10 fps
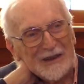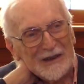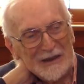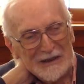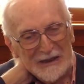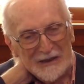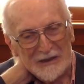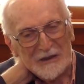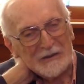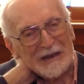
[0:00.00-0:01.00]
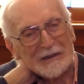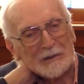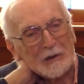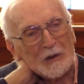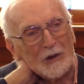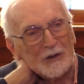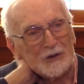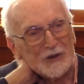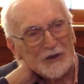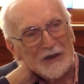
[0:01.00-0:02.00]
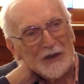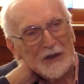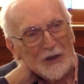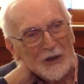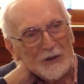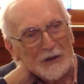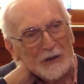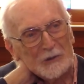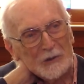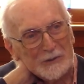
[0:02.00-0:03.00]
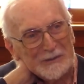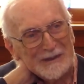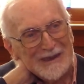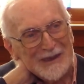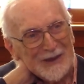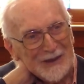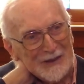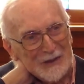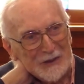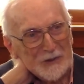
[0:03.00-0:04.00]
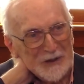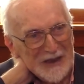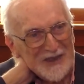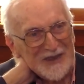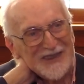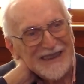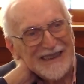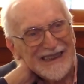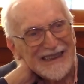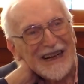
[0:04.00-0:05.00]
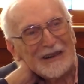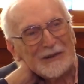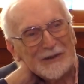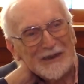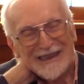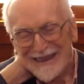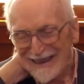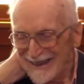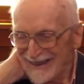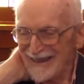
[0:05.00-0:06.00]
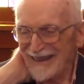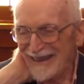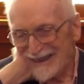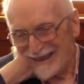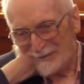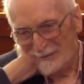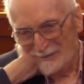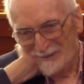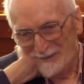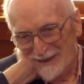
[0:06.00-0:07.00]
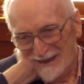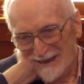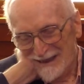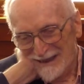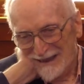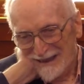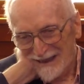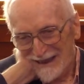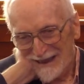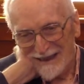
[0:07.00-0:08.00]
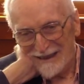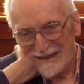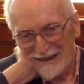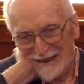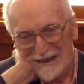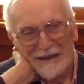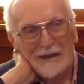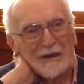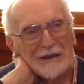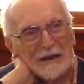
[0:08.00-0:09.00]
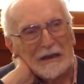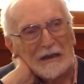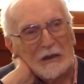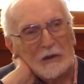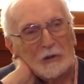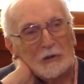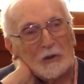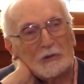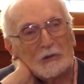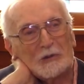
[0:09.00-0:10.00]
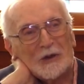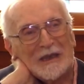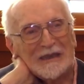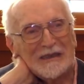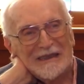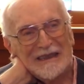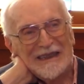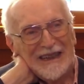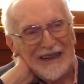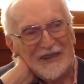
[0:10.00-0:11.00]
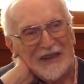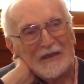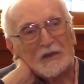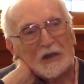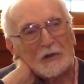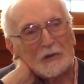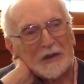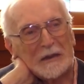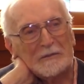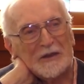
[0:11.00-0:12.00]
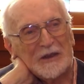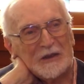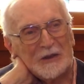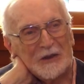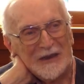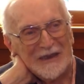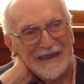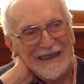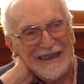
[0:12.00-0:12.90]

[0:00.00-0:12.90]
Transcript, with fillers: uh, either at the graduate college or in their room or the suites in town. The um, and uh, the the usual routine is Lefschetz would come very early,